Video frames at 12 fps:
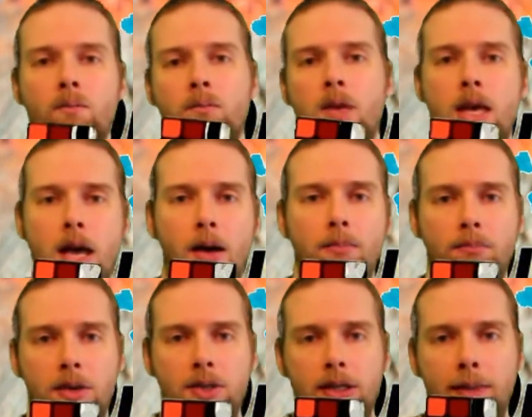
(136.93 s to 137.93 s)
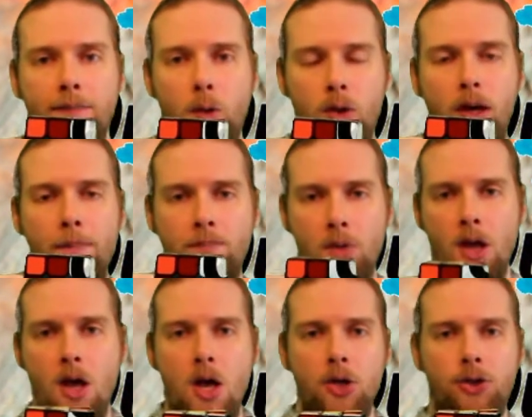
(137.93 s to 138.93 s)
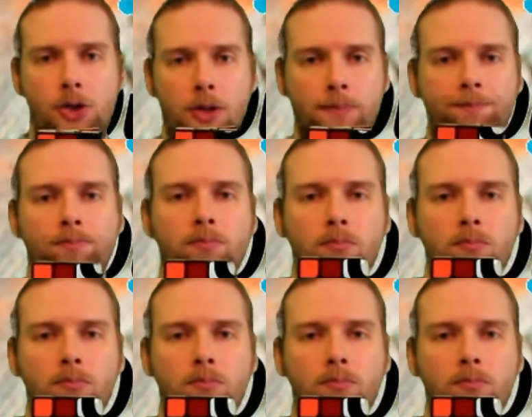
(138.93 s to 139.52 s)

here, basically, okay? So,